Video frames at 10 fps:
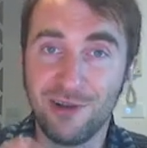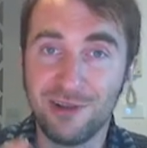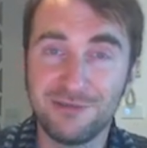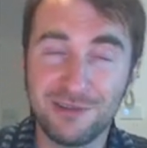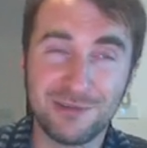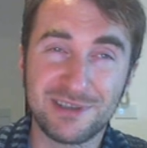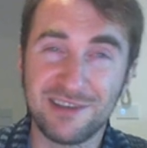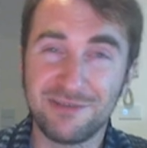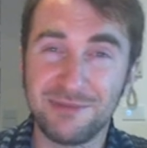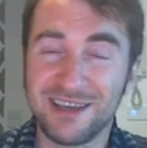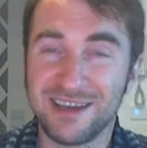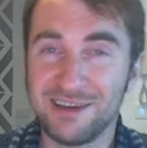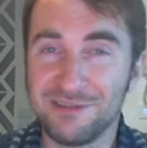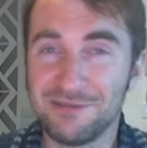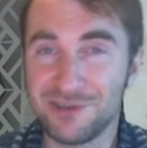All of those give me
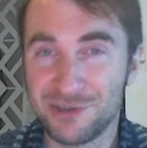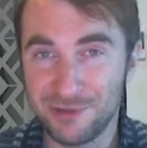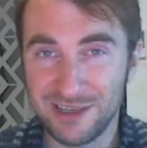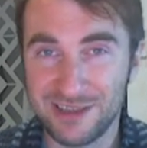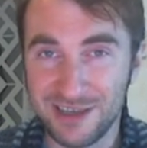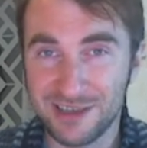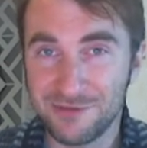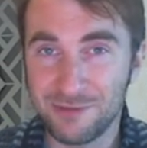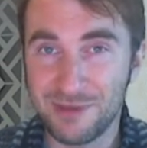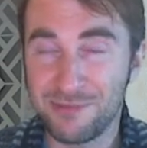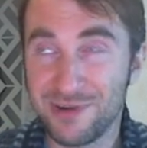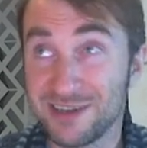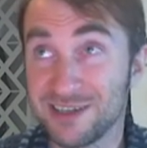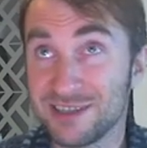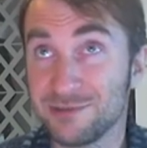kind of visual ideas for my
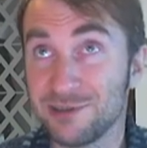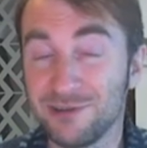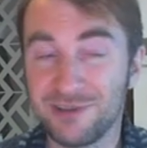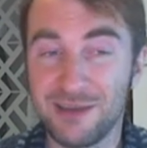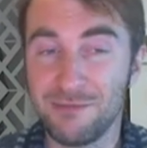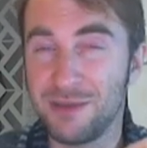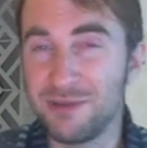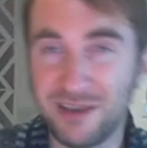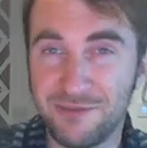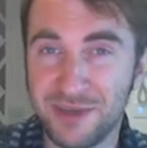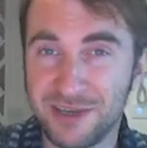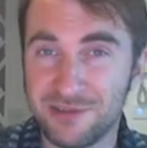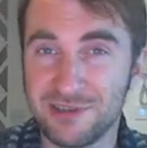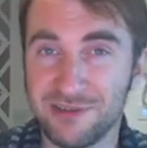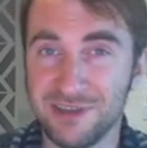projects where, okay, maybe they have
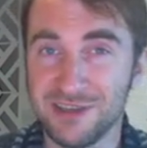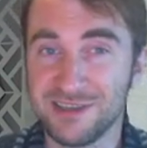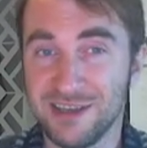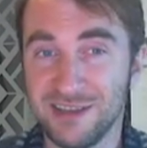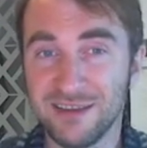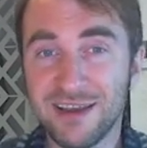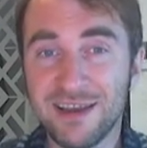pictures of this, and